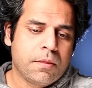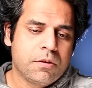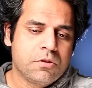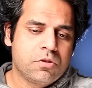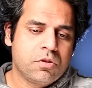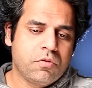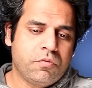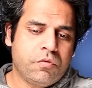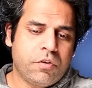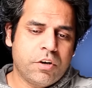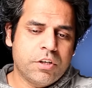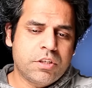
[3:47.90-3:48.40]

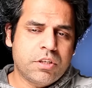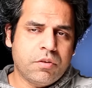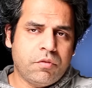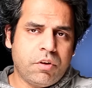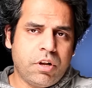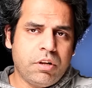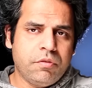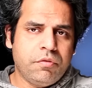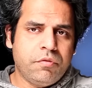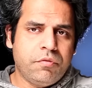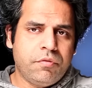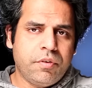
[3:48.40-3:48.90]
So first of
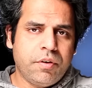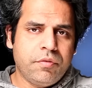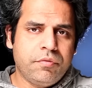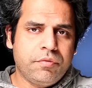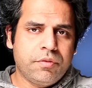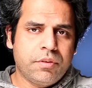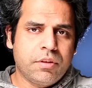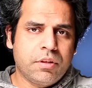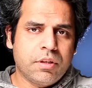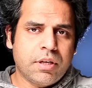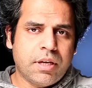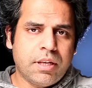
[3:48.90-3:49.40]
all,
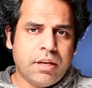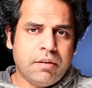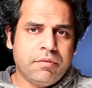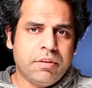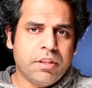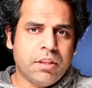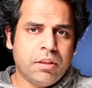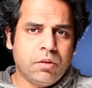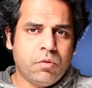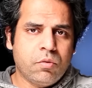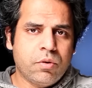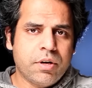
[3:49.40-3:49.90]

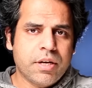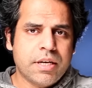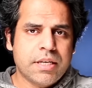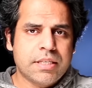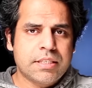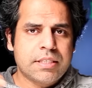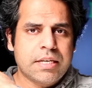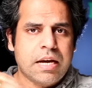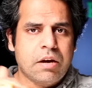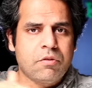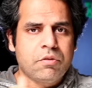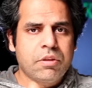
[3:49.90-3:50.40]
11th lord
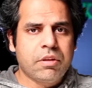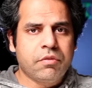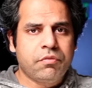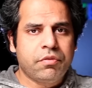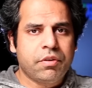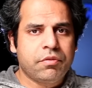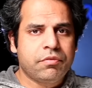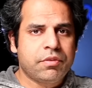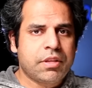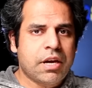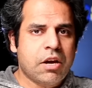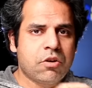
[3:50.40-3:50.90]
is now in the
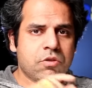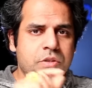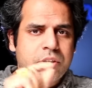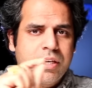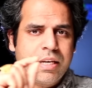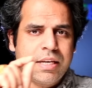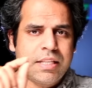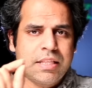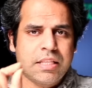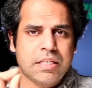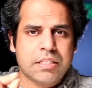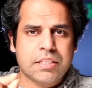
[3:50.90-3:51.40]
fifth
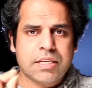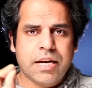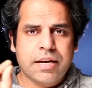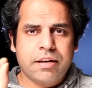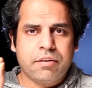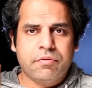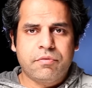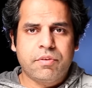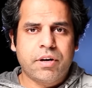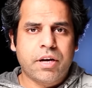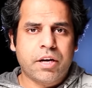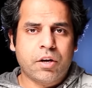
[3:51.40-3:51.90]
house in the
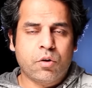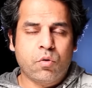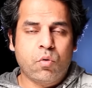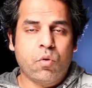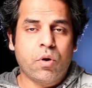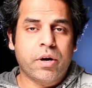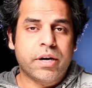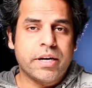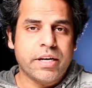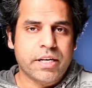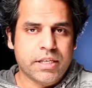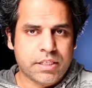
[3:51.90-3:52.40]
sign of
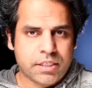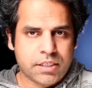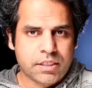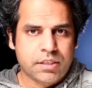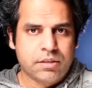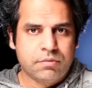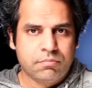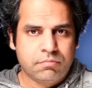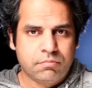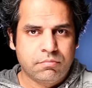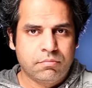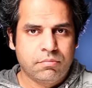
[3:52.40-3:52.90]

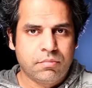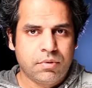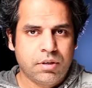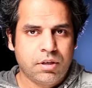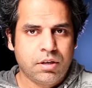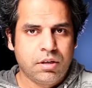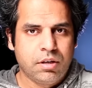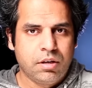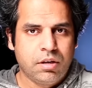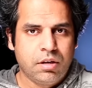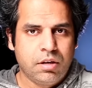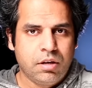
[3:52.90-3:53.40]
Aquarius,
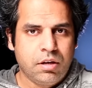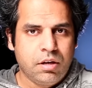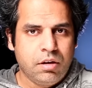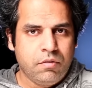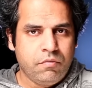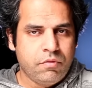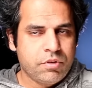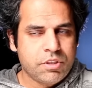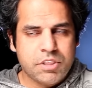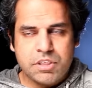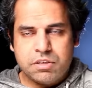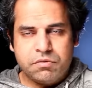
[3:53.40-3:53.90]

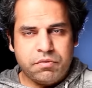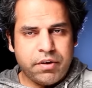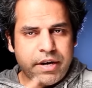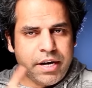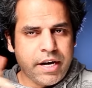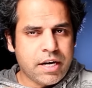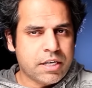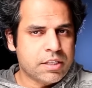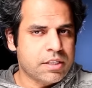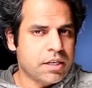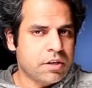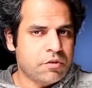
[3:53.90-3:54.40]
which is a
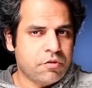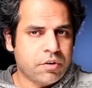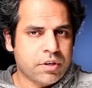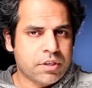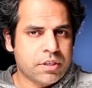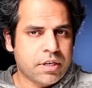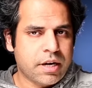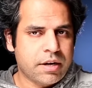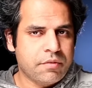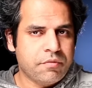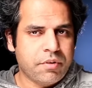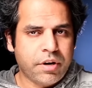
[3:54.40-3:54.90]
very
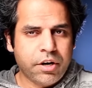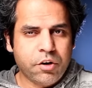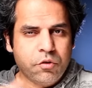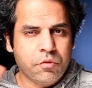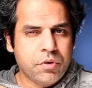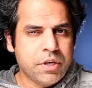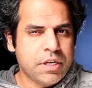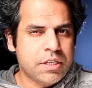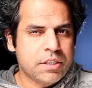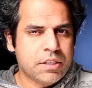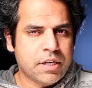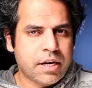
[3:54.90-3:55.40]
eccentric sign, very
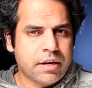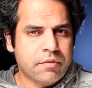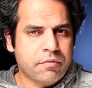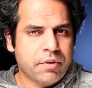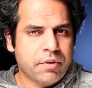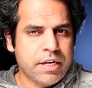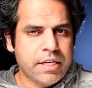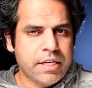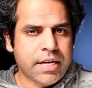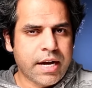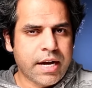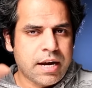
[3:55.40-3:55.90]
unique sign,
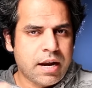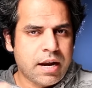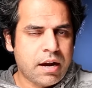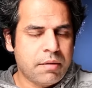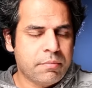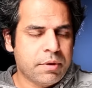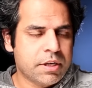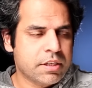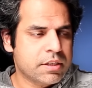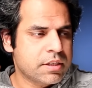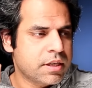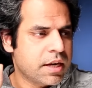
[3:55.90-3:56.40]
very
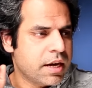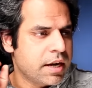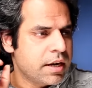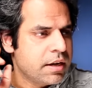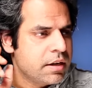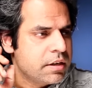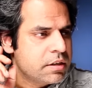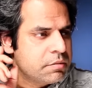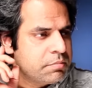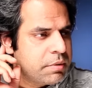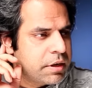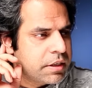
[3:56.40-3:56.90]
dynamic
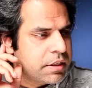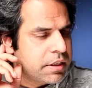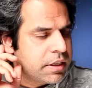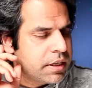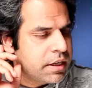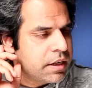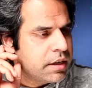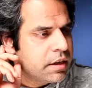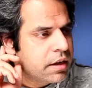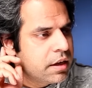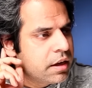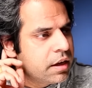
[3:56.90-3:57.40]
sign,
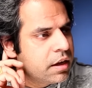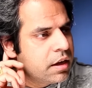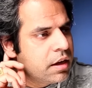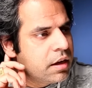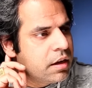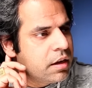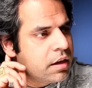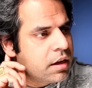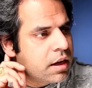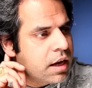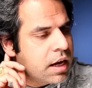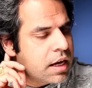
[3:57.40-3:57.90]
especially
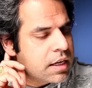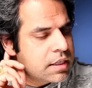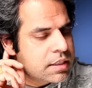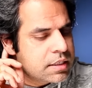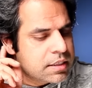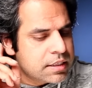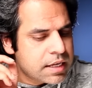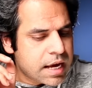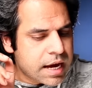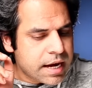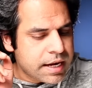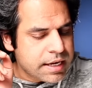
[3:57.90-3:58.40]
a
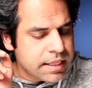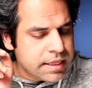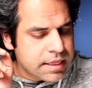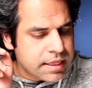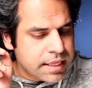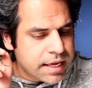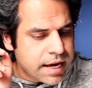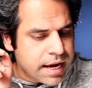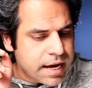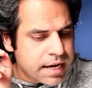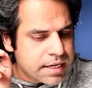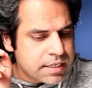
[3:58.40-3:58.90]
sign
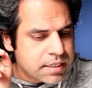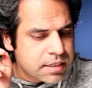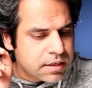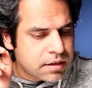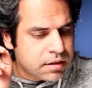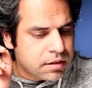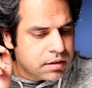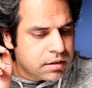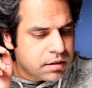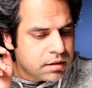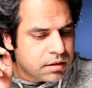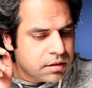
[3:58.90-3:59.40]
that
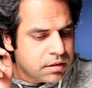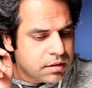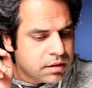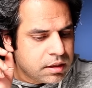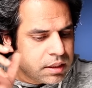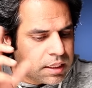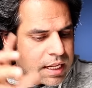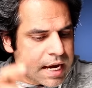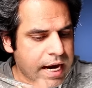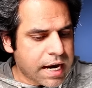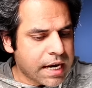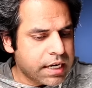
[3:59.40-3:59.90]

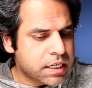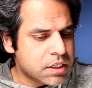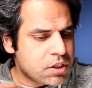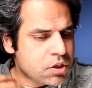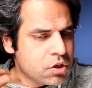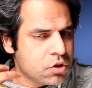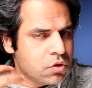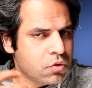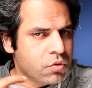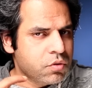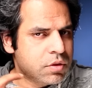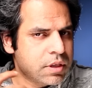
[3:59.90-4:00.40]
likes
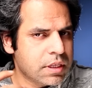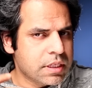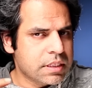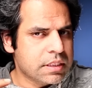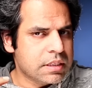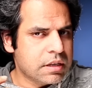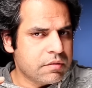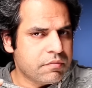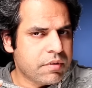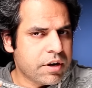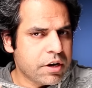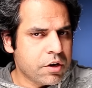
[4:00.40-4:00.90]
to do
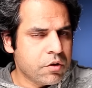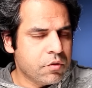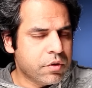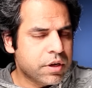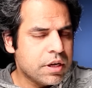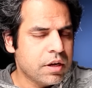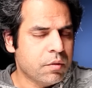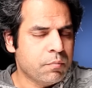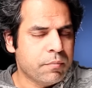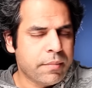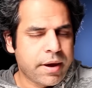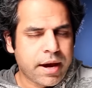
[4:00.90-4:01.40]
things in a very unique